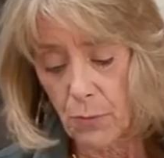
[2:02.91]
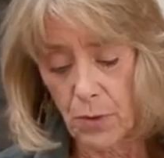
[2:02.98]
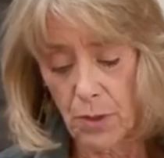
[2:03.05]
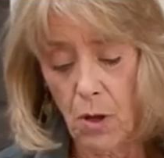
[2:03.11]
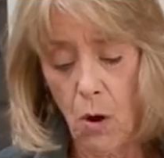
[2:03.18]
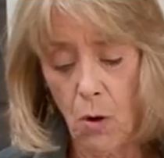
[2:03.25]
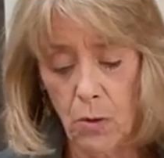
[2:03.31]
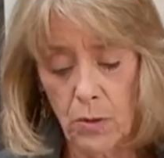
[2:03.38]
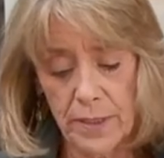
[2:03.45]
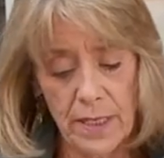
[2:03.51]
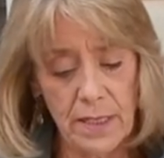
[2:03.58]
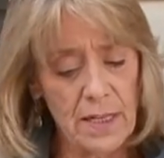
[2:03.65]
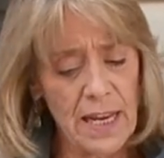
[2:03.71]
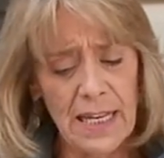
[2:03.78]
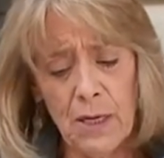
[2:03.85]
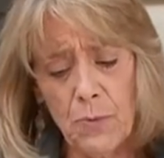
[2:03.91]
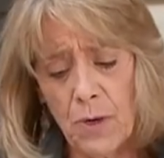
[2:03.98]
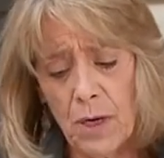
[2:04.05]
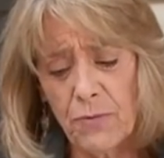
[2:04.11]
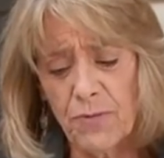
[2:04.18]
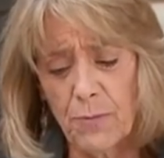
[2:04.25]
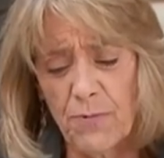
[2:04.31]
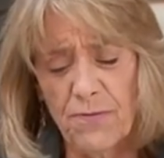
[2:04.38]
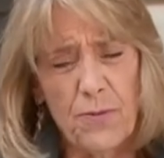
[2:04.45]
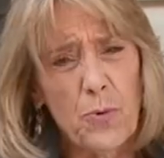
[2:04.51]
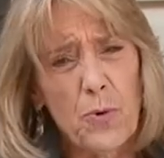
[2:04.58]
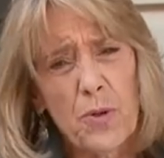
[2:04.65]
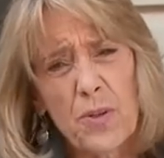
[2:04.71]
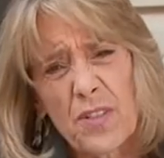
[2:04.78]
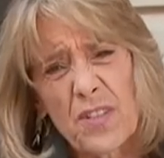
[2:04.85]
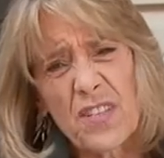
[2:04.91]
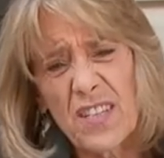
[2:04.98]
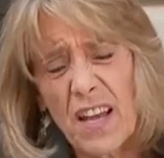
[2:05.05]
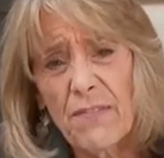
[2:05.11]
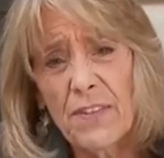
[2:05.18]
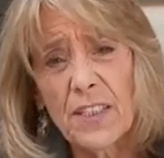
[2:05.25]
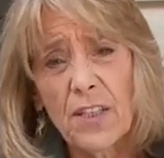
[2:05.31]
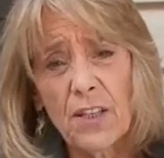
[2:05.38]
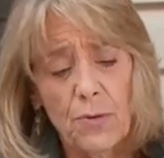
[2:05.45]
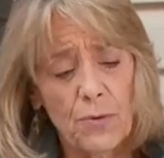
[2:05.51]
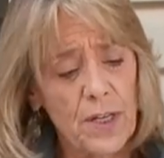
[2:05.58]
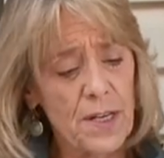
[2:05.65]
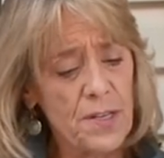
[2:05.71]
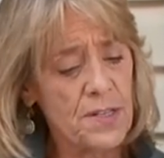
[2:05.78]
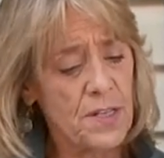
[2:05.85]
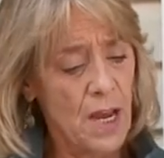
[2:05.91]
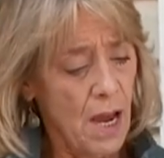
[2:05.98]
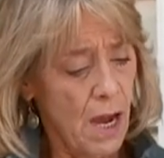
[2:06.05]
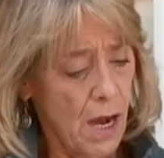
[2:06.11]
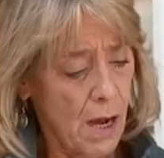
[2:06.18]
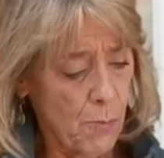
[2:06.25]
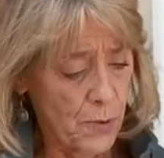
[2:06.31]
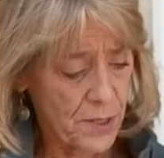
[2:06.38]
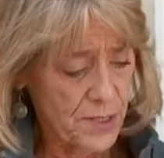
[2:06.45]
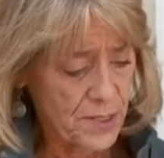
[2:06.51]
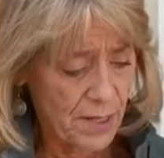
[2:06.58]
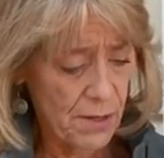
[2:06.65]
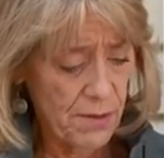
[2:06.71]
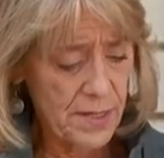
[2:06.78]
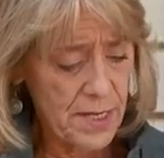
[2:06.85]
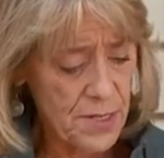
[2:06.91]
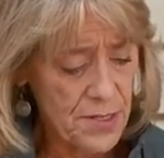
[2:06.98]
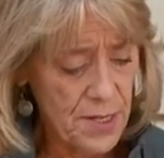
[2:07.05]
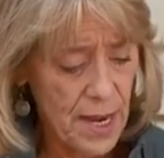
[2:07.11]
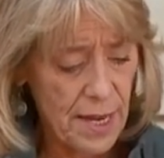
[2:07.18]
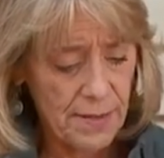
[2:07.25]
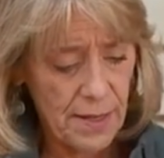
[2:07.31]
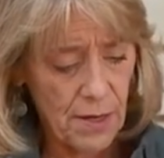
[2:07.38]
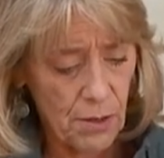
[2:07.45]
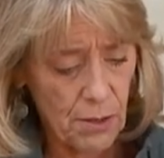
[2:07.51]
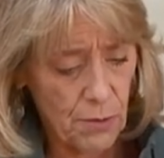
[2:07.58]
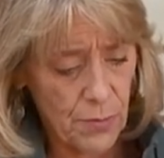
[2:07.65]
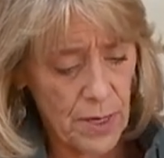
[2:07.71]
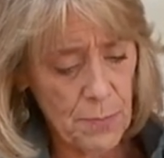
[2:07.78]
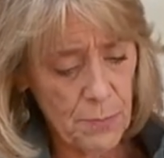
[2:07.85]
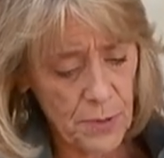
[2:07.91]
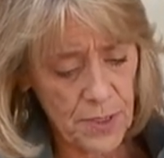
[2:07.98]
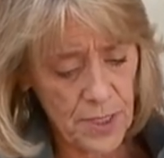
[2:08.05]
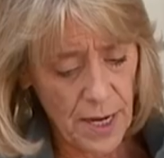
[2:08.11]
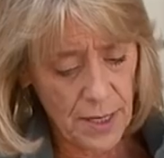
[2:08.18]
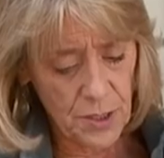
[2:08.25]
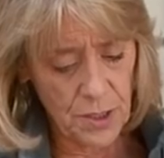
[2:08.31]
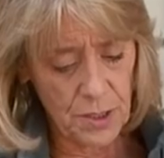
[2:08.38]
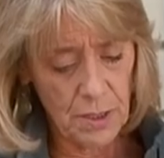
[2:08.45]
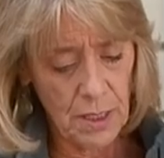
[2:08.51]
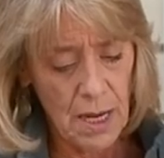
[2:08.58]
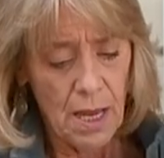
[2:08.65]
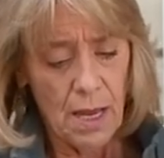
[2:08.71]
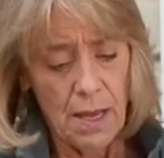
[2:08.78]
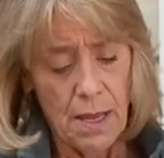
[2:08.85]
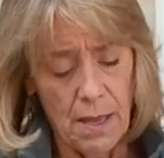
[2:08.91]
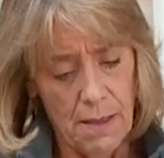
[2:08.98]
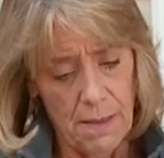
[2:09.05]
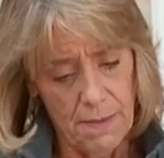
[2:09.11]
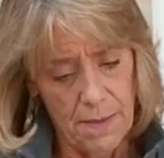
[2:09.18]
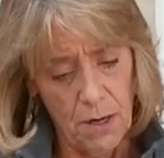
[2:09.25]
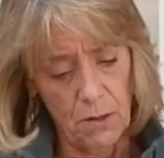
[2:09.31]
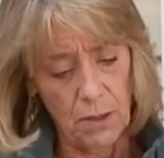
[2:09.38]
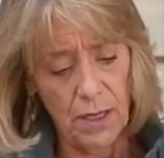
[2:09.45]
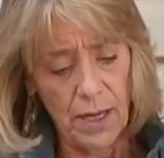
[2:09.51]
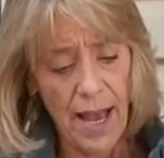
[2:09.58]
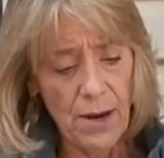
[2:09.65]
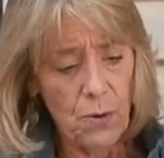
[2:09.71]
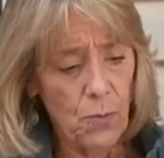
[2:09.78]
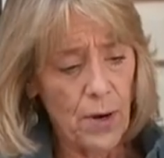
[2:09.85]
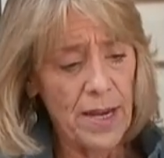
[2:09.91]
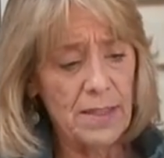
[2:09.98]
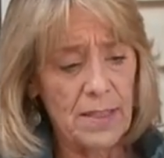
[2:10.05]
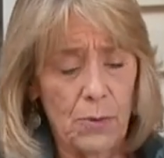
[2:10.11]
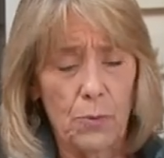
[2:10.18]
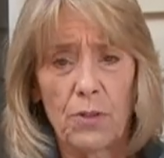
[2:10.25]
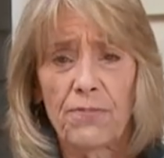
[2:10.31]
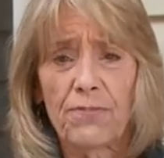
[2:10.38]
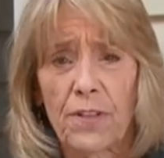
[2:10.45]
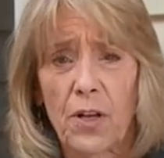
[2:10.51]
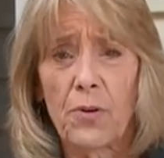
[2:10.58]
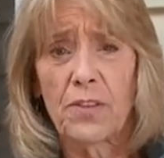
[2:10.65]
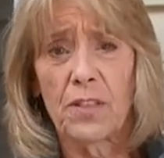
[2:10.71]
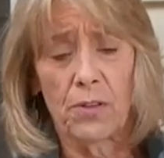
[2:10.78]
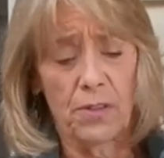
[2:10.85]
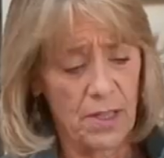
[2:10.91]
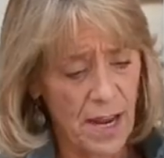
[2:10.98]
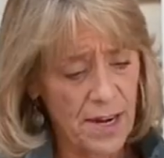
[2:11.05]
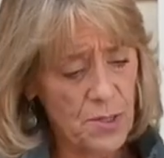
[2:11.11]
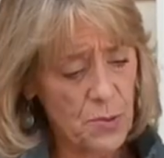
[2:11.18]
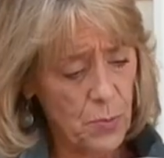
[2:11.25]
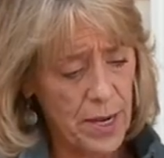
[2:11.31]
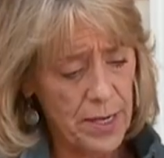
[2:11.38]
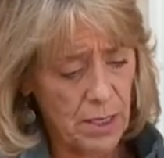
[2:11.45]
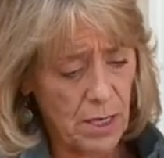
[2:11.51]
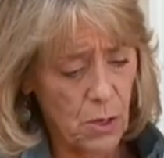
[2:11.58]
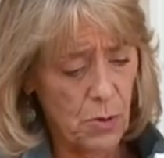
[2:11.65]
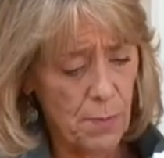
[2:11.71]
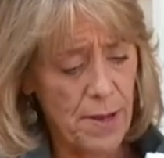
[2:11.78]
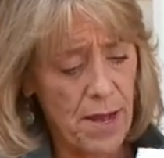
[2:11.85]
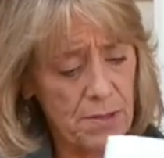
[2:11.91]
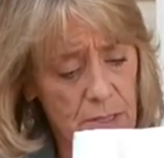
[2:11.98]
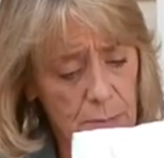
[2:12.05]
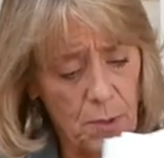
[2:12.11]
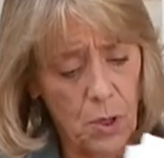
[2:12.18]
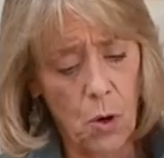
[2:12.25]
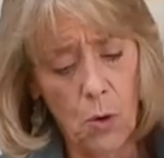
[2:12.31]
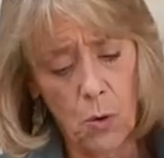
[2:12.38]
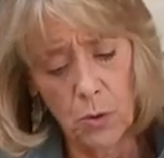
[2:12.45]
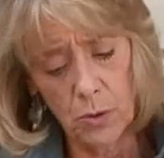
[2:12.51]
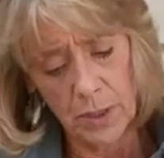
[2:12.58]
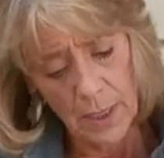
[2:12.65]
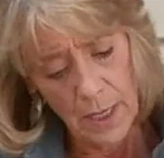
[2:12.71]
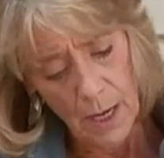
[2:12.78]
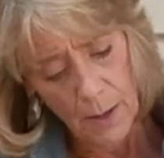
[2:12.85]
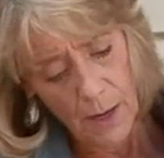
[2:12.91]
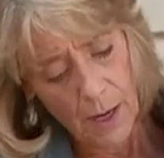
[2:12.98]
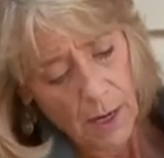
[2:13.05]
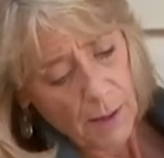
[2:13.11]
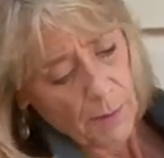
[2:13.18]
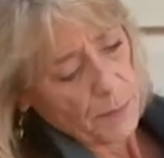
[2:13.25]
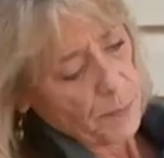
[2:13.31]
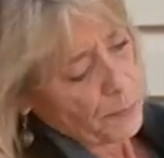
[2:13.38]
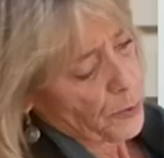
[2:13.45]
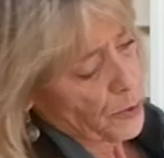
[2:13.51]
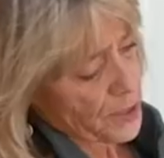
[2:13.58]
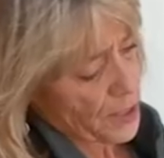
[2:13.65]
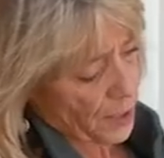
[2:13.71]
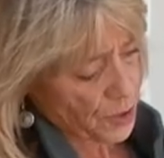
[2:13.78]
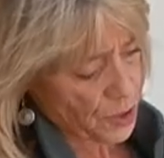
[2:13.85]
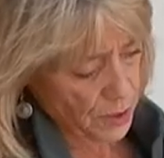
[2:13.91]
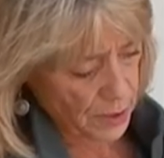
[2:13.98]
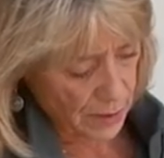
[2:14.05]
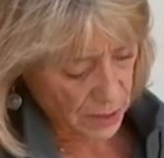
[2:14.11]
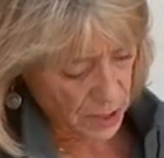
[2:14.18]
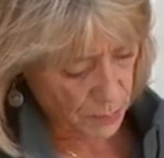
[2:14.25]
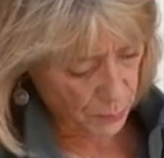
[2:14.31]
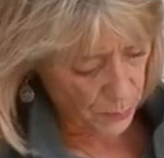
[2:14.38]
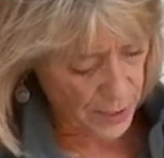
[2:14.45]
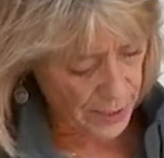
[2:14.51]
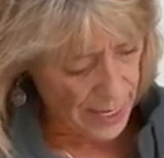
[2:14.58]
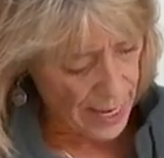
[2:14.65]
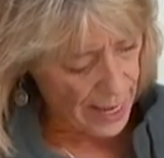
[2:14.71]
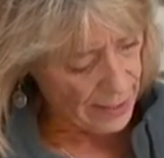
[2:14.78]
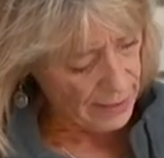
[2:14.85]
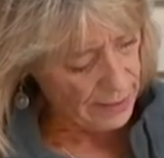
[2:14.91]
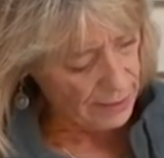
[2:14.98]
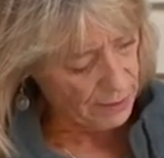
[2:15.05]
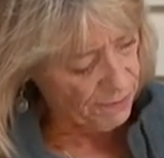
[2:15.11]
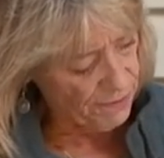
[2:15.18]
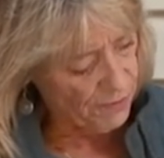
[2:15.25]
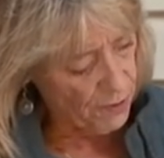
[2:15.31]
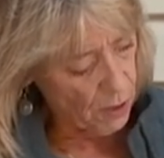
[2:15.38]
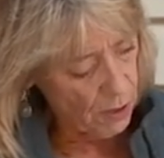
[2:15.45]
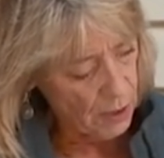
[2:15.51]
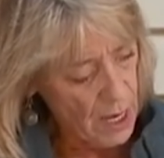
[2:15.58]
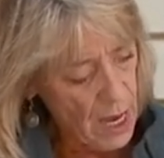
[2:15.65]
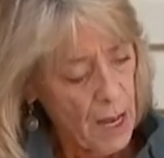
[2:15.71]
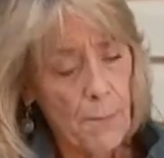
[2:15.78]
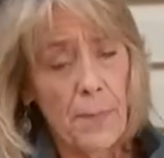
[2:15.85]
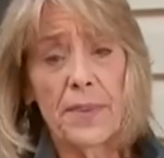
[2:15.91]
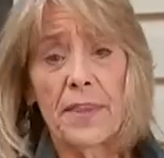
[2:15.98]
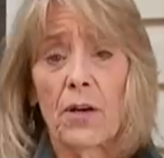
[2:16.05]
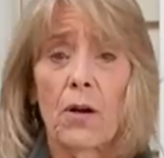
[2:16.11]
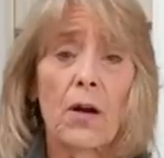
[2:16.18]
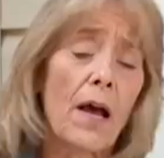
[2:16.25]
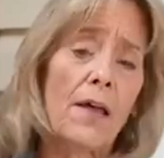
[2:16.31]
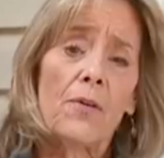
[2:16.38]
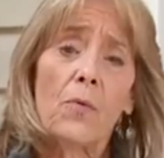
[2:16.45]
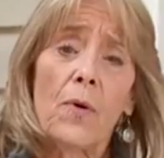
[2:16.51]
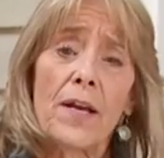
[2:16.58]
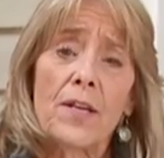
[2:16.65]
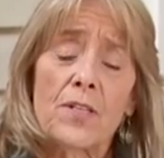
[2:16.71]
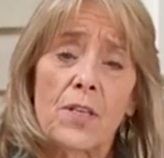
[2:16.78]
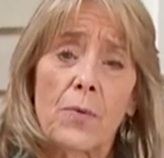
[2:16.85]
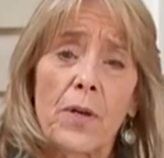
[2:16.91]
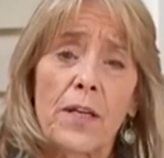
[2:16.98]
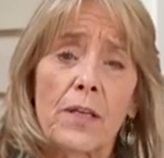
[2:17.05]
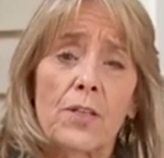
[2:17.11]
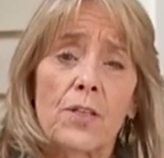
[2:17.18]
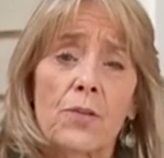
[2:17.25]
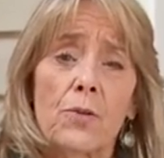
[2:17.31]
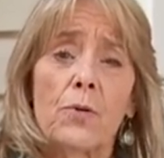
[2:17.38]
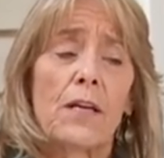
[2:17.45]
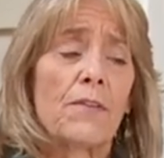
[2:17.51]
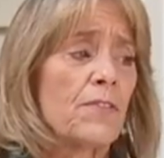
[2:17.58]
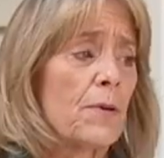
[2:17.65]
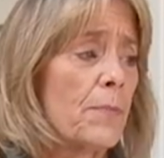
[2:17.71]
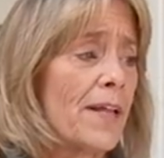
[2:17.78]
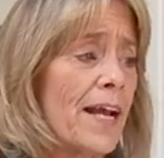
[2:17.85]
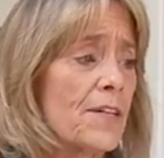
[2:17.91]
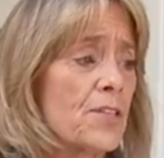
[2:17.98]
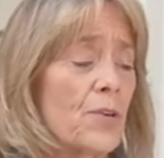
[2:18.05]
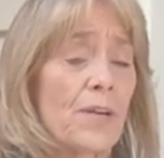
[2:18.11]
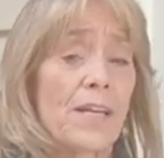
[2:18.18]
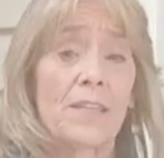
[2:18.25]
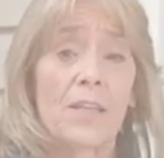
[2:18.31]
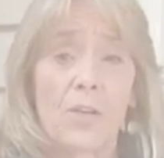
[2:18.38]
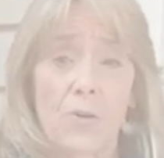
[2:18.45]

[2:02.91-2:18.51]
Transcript: will hold in anywhere from four to seven degrees. Um, we sell these and they are great protection. They are lightweight, they will float, they're a nice way to go about some cold uh, protection in the spring and in the fall. But there are other ways that we can do if the plants are in the